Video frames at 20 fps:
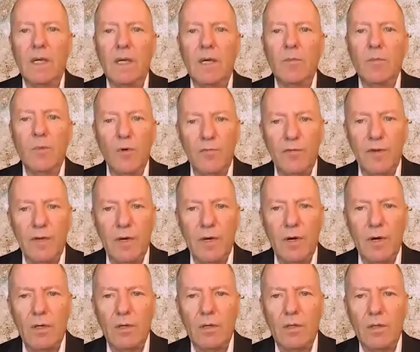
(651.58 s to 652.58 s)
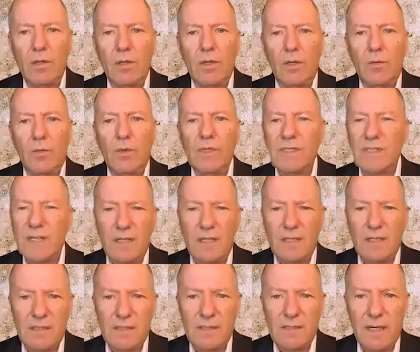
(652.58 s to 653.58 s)
Moving on, we said
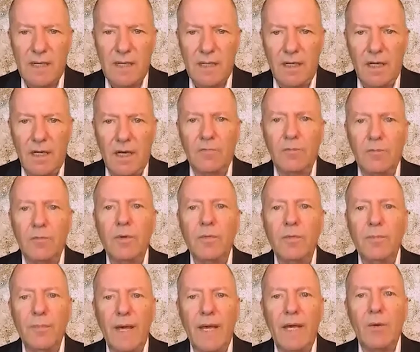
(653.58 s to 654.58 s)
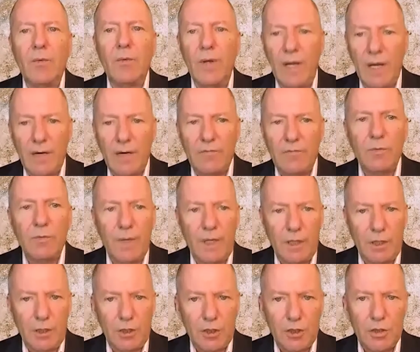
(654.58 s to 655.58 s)
this is not enough. We have to
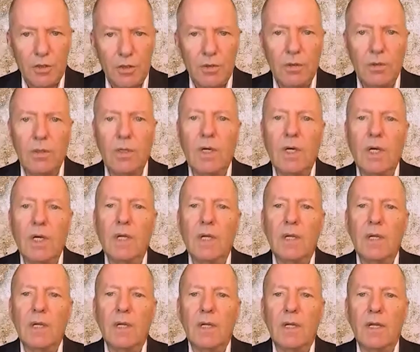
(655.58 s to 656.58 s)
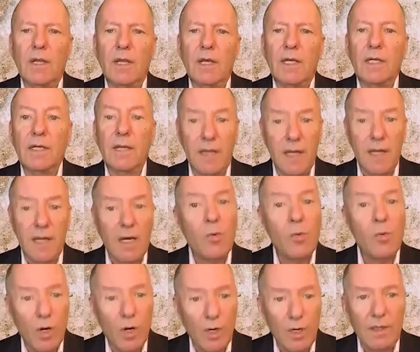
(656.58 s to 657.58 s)
make sure that the
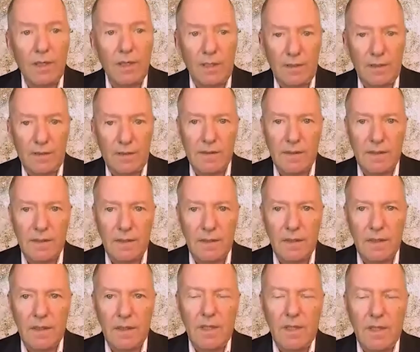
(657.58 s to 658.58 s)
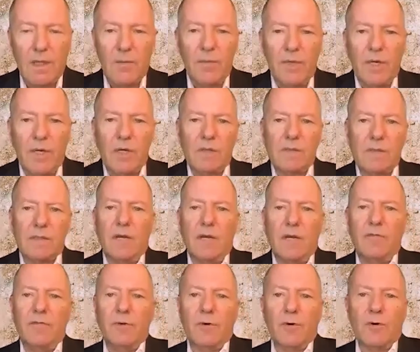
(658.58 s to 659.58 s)
quality is there. Because
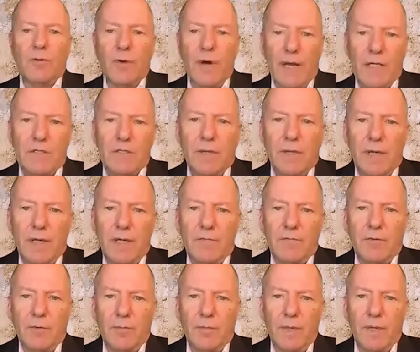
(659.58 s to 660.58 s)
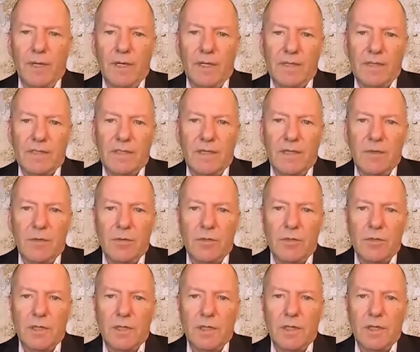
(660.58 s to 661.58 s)
if you graduate from an
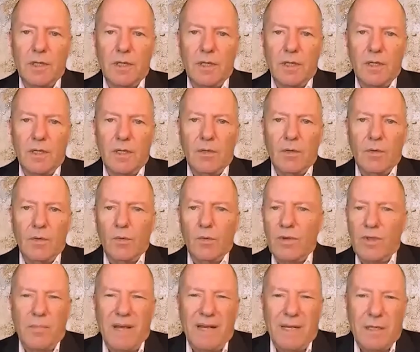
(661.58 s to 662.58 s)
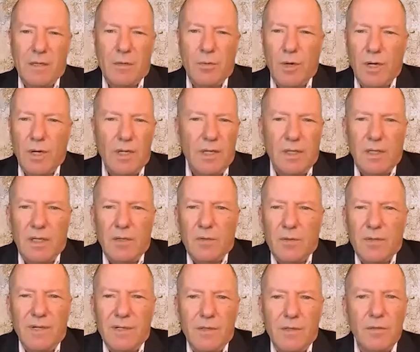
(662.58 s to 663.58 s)
institution with a bad quality, you
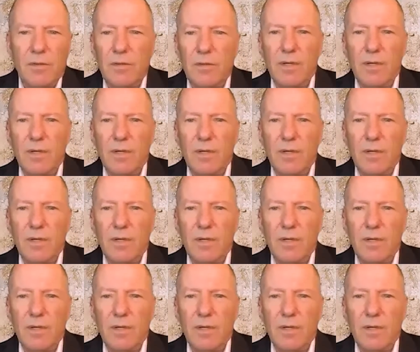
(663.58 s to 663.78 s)
didn't do